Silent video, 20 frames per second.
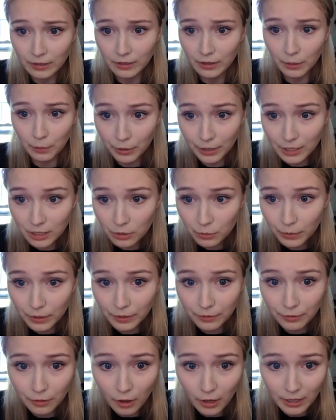The prince would
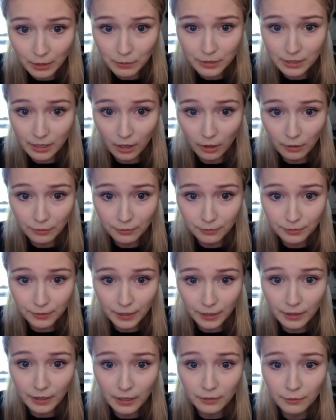have thought himself
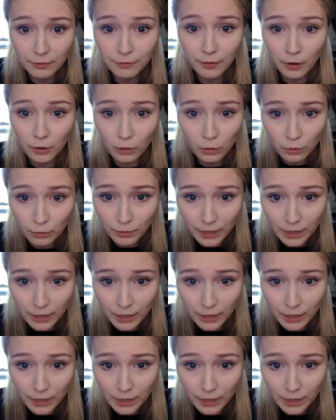in the infernal